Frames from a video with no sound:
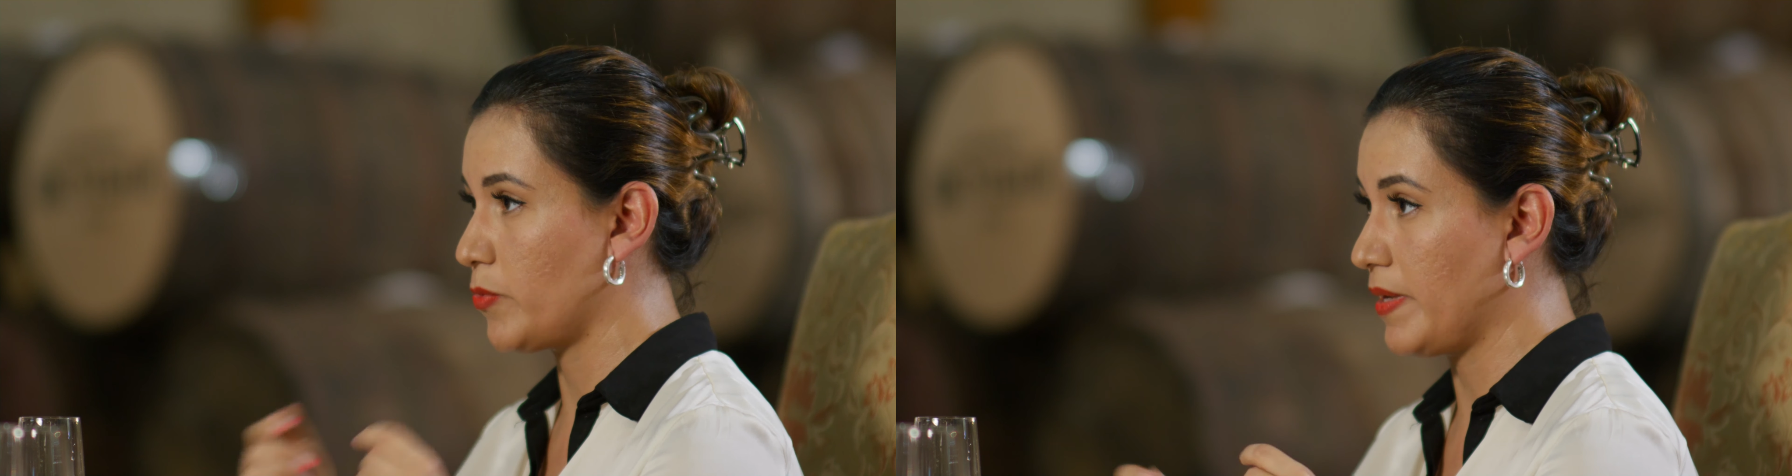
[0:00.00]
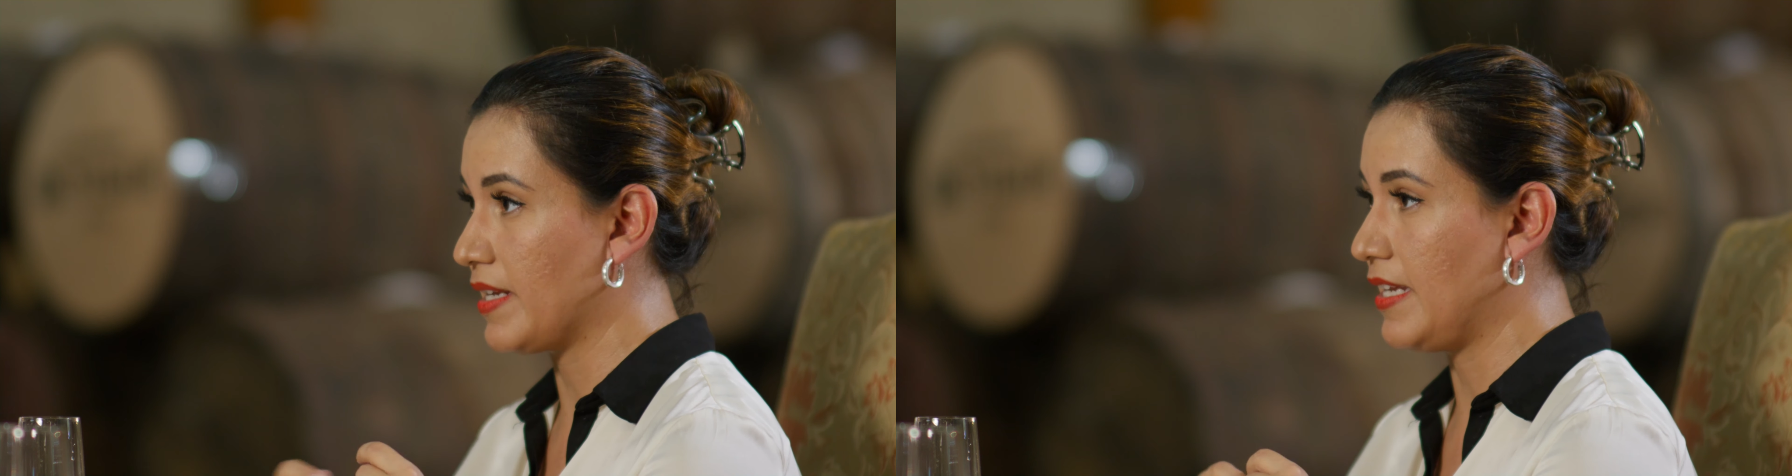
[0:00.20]

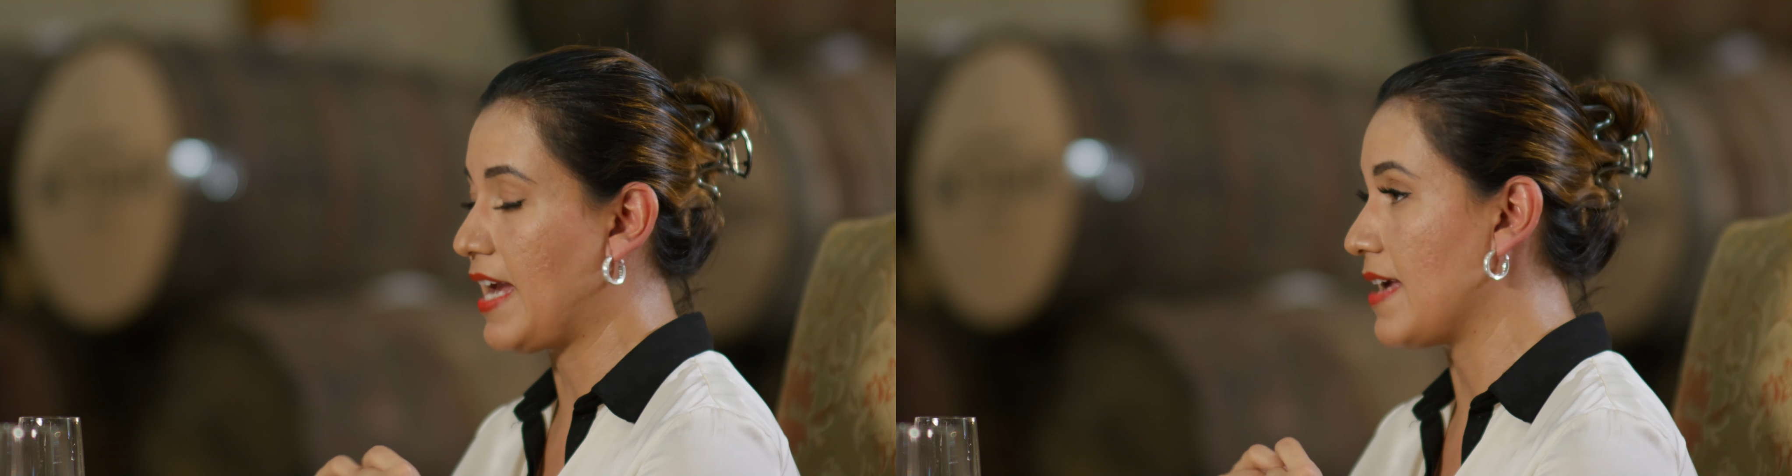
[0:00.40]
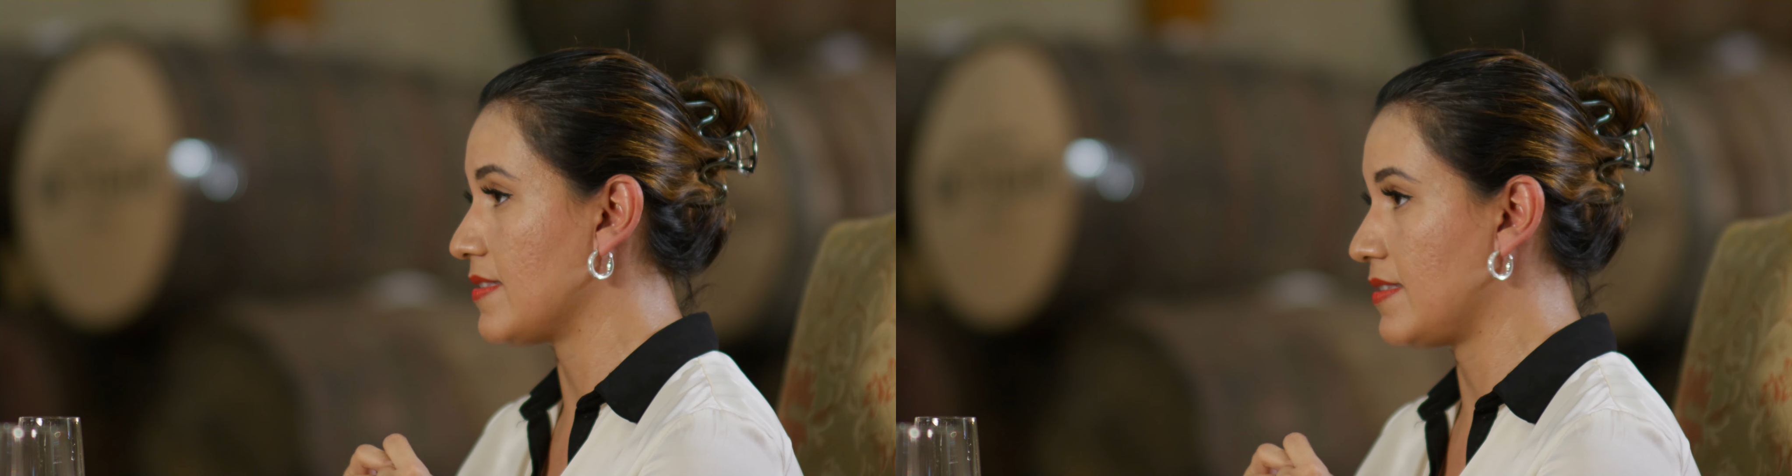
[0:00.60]
quickly
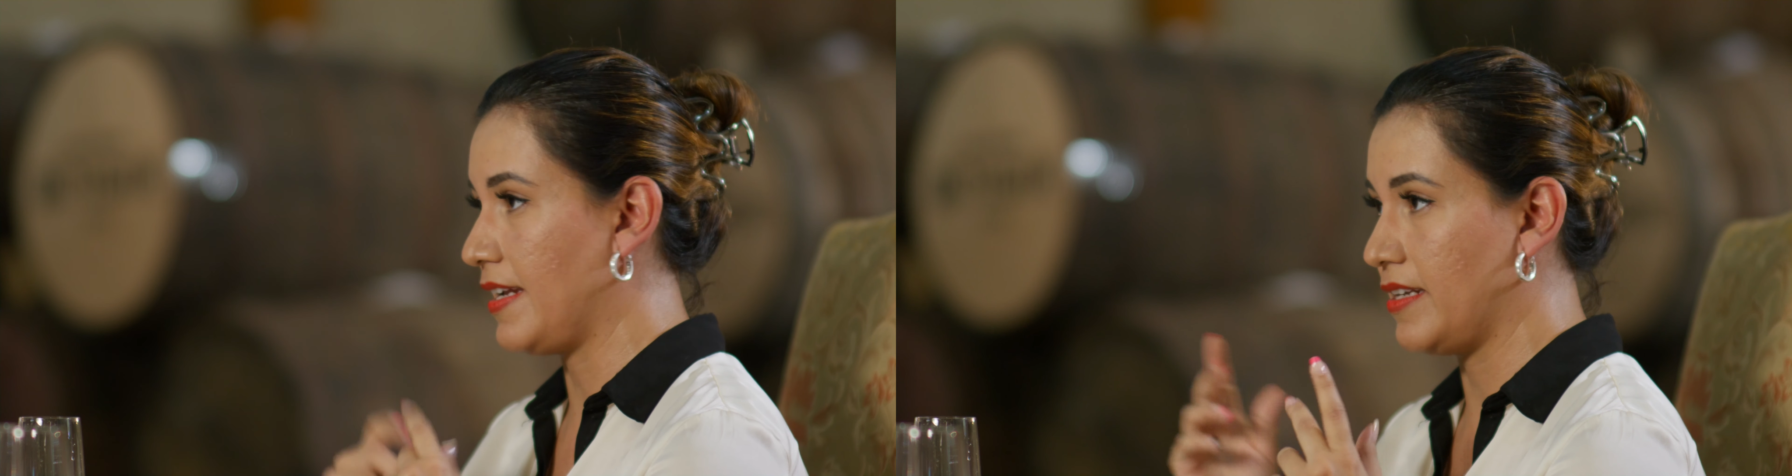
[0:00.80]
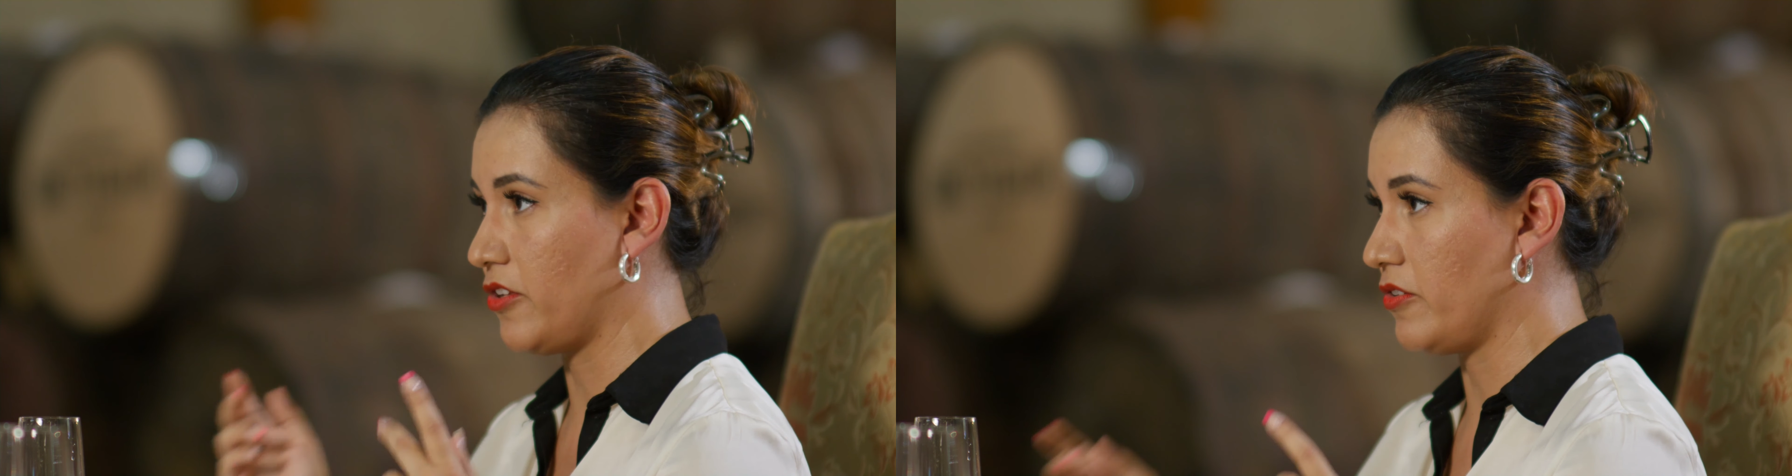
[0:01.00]
as
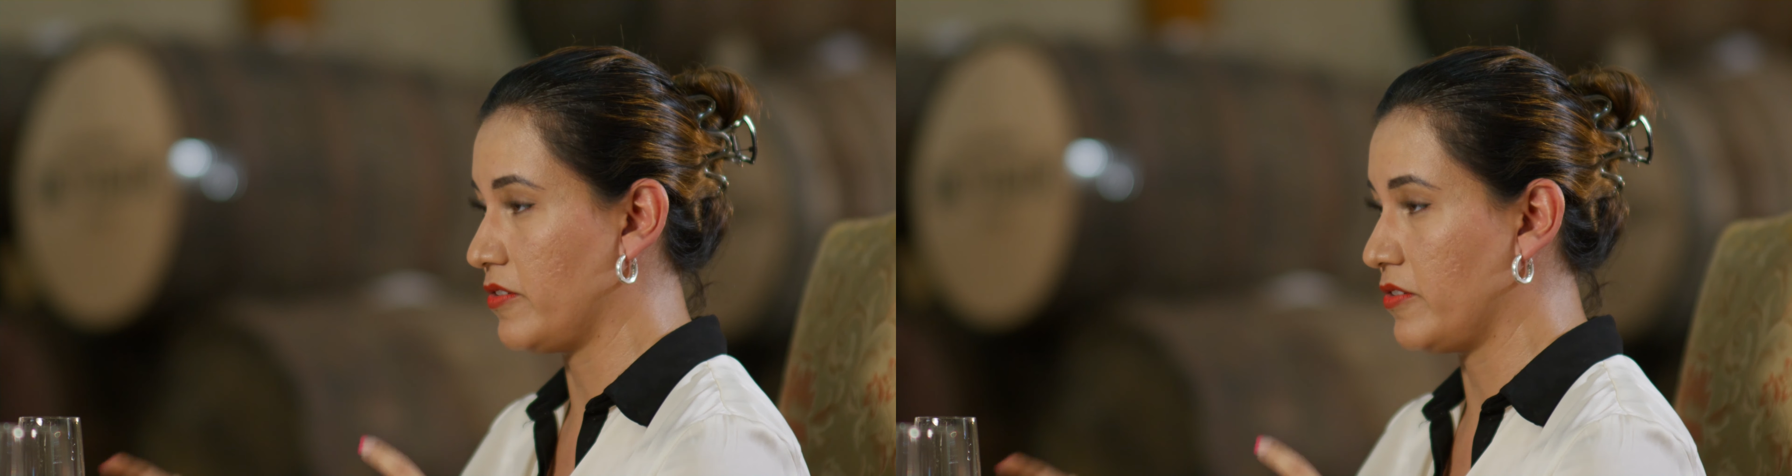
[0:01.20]
any